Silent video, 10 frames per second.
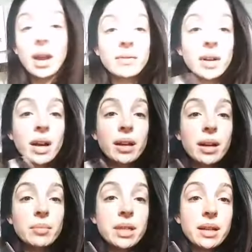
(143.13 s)
I've got
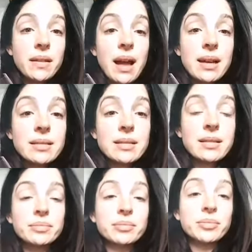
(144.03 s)
an empty
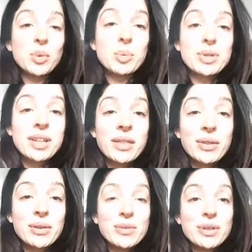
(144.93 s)
glass. We'll pretend
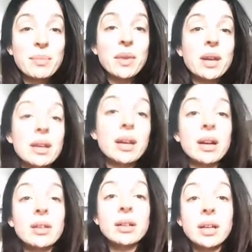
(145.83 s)
that there's something in
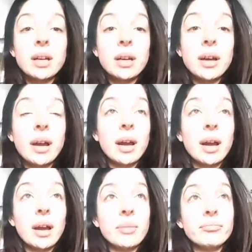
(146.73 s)
here.
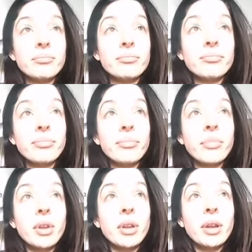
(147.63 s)
Um,
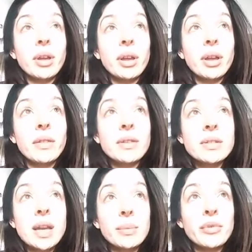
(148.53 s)
in the
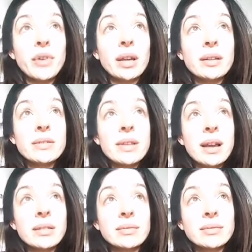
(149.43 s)
same vein as
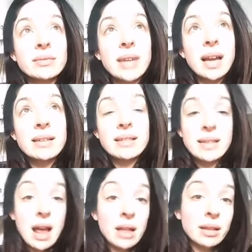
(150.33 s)
that nice
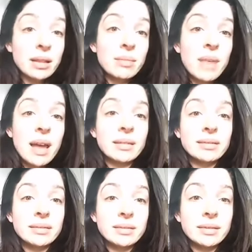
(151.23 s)
Italian
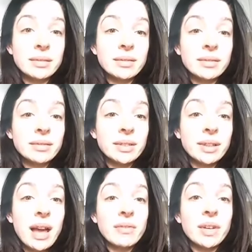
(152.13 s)
man
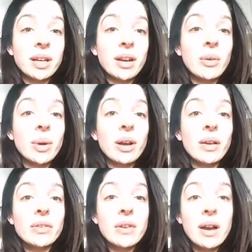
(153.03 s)
in that video we
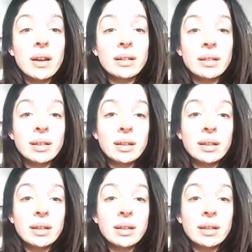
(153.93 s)
all saw.